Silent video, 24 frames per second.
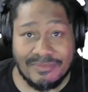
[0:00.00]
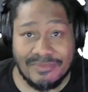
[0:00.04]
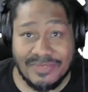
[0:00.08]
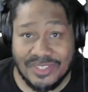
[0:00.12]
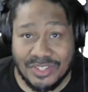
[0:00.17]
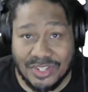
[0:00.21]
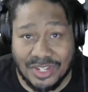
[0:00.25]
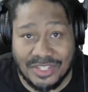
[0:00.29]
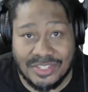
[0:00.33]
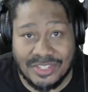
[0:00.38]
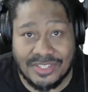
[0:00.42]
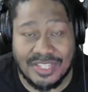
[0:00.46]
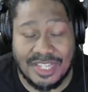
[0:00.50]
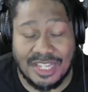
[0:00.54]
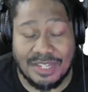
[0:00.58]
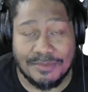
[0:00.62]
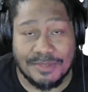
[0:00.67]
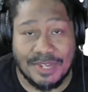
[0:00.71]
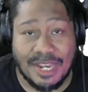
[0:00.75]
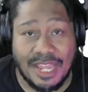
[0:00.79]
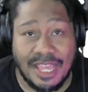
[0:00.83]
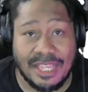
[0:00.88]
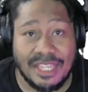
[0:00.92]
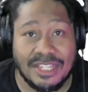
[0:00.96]
Just seems
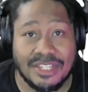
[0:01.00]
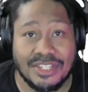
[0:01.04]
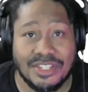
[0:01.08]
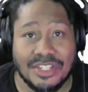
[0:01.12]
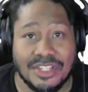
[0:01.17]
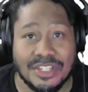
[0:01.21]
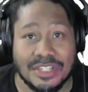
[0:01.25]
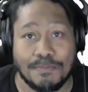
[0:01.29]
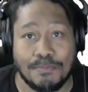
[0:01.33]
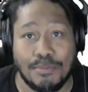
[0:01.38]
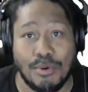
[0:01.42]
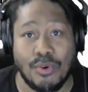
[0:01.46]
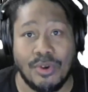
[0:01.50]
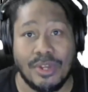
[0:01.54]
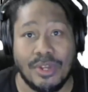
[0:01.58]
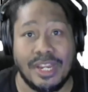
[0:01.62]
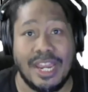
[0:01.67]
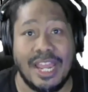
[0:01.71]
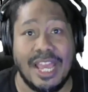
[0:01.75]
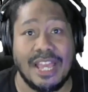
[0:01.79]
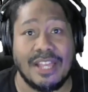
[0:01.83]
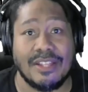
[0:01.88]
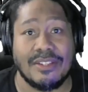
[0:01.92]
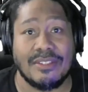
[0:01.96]
like he's just pointing
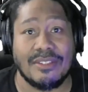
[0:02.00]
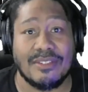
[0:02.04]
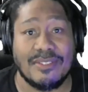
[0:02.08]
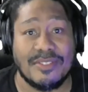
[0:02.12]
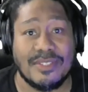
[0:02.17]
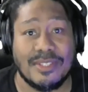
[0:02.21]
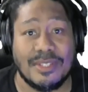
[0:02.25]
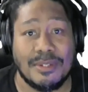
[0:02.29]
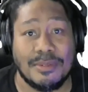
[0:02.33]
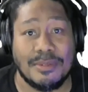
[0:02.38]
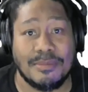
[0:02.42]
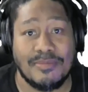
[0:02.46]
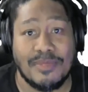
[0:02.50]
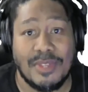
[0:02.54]
out some